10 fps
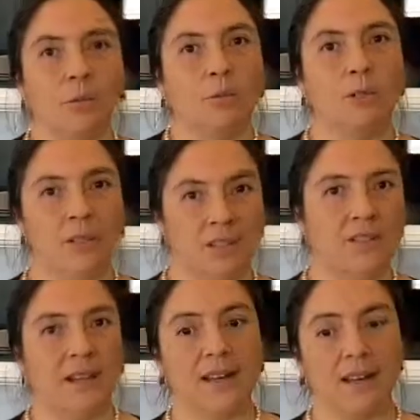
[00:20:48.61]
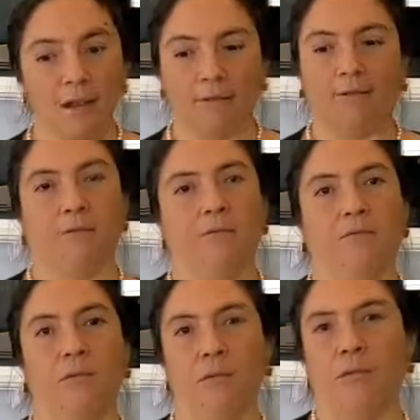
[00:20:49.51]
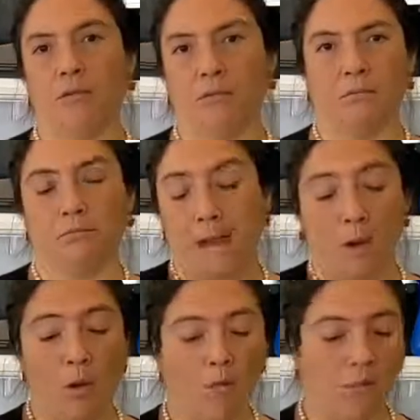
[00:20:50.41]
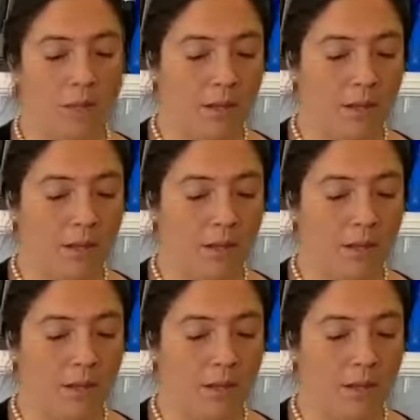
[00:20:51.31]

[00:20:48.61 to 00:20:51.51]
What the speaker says: which is enough for my home.